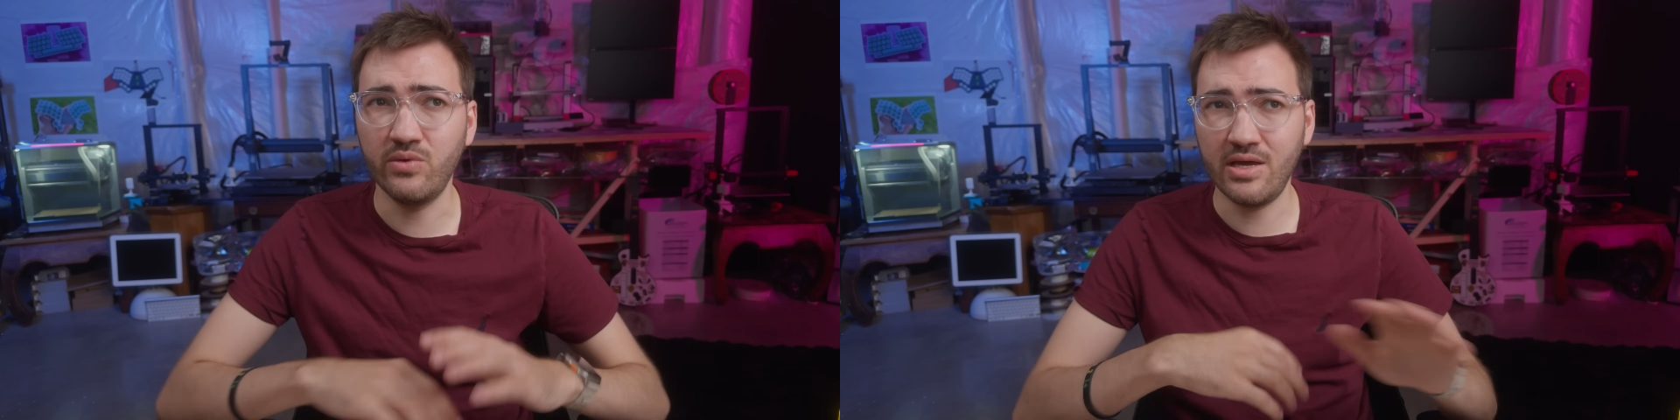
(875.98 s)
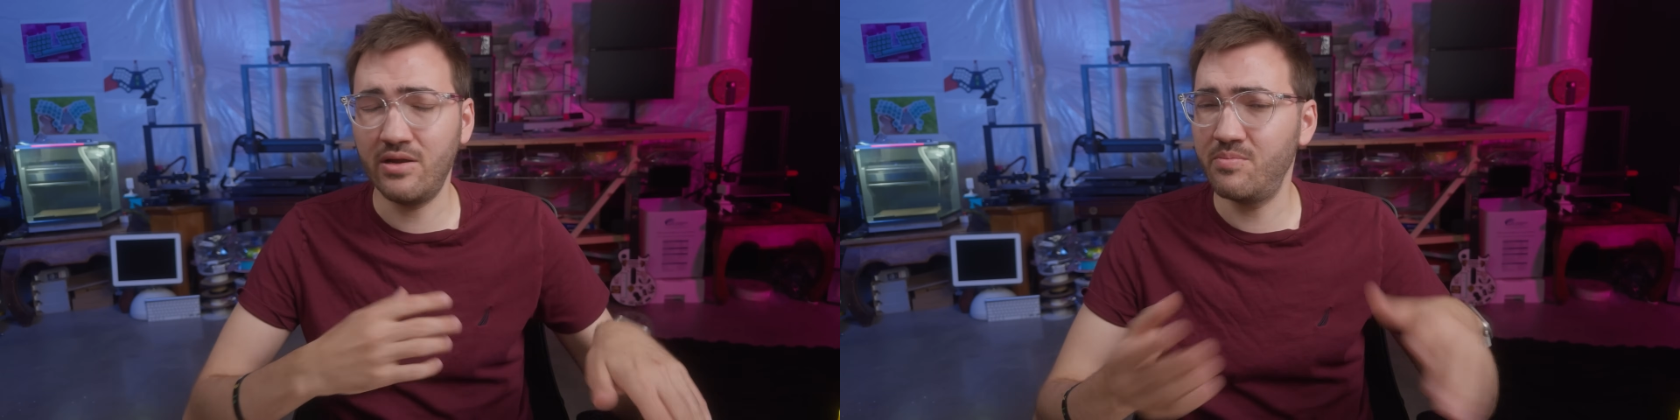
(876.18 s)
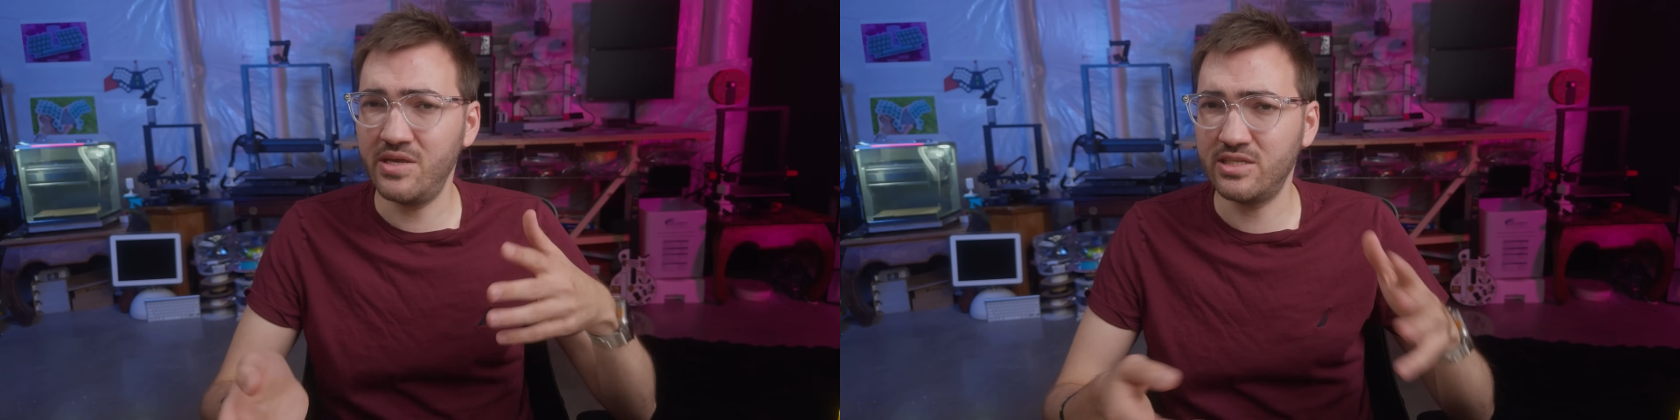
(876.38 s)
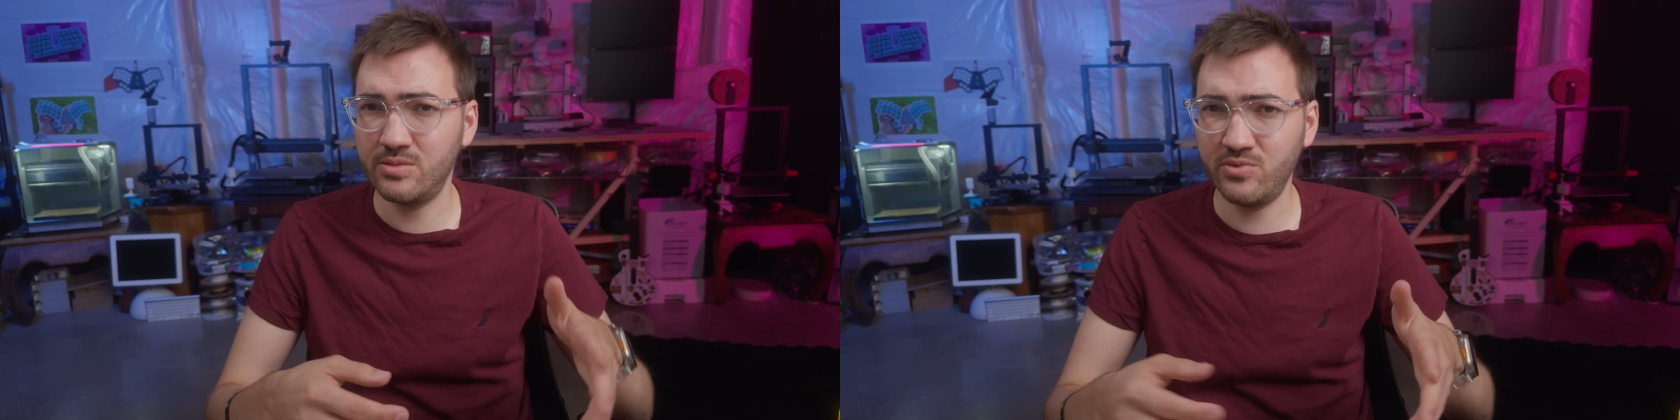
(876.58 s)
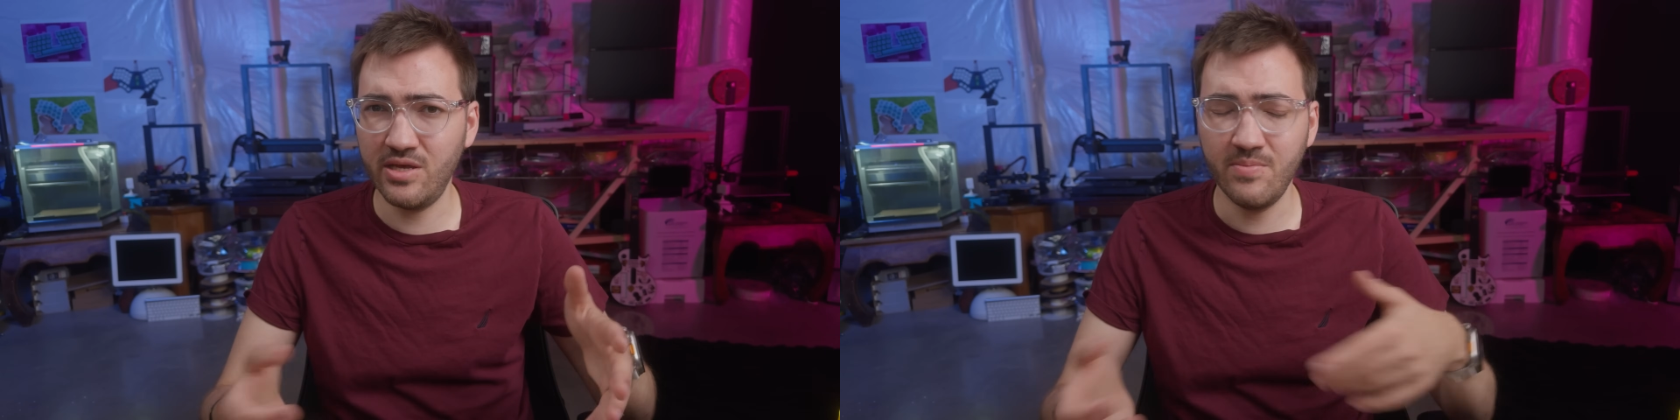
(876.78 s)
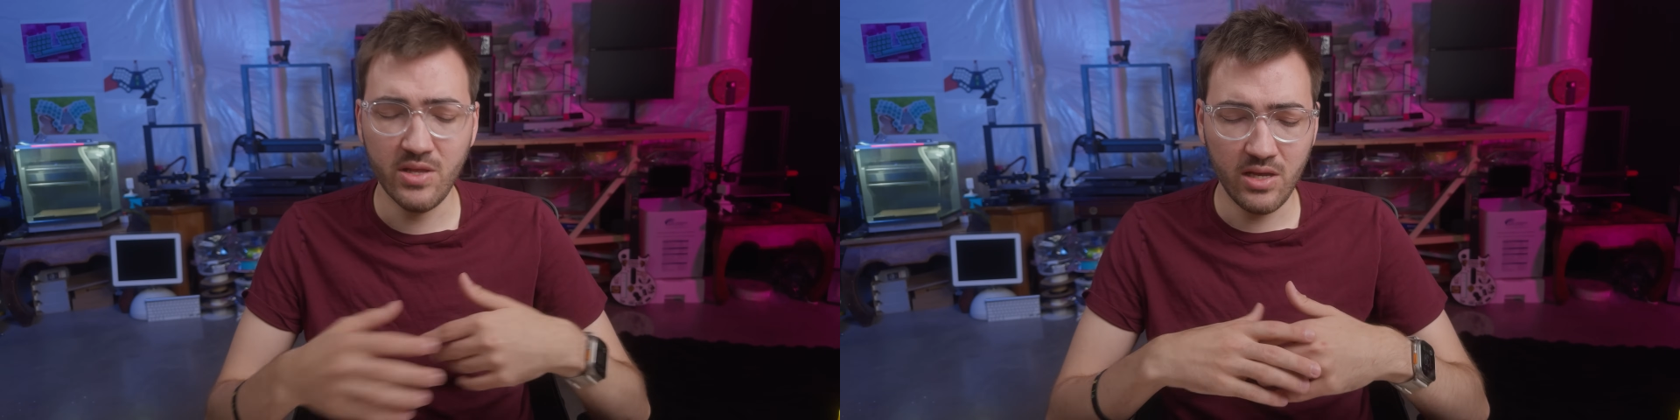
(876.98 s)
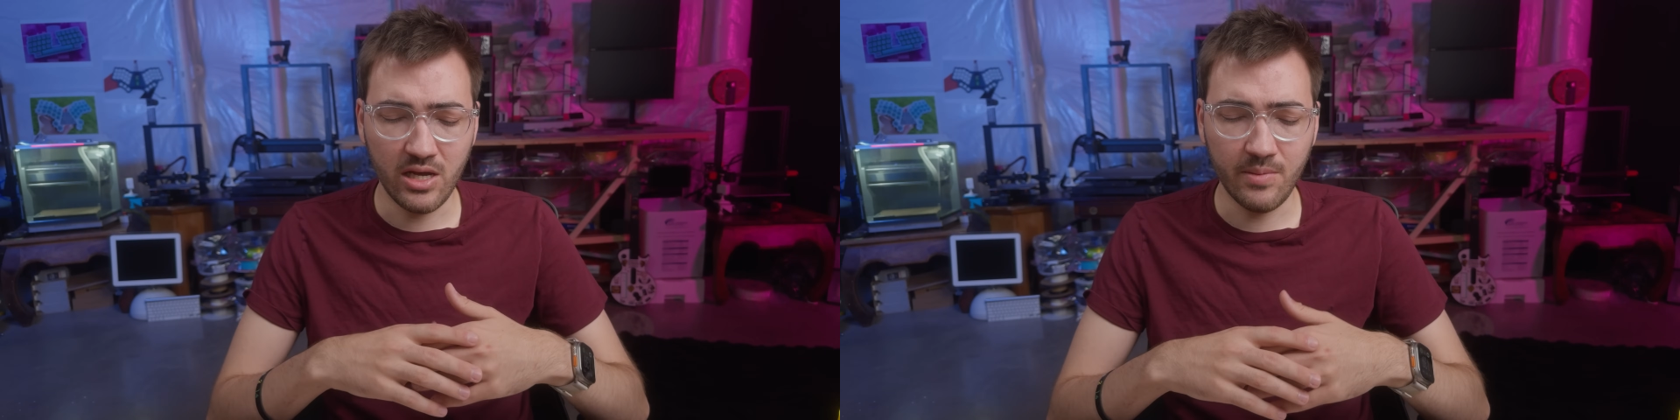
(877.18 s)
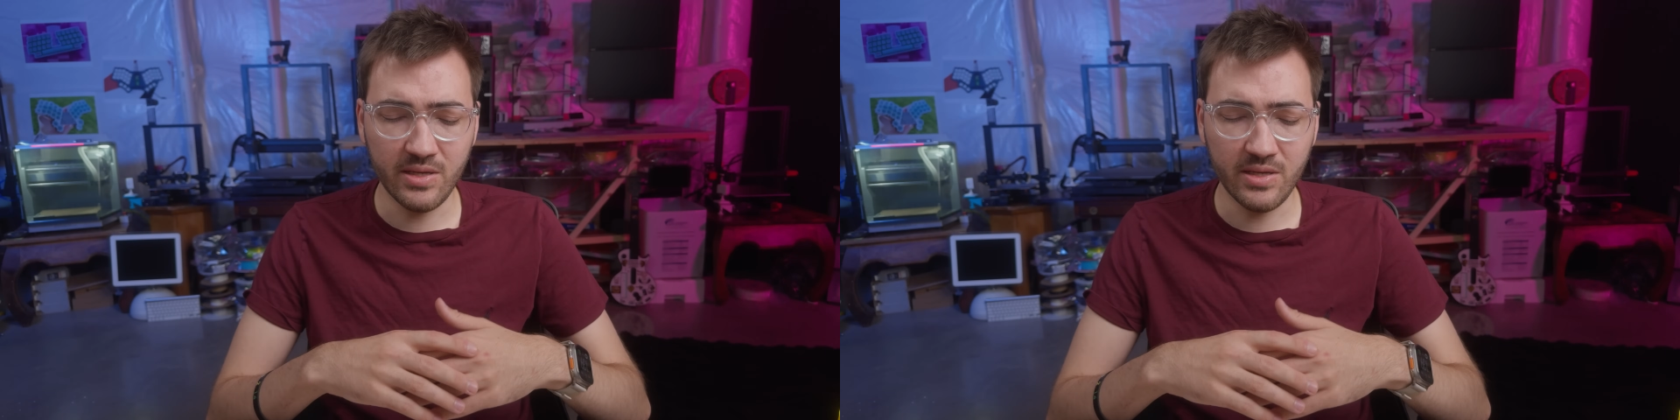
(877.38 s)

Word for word: without it being split. Um,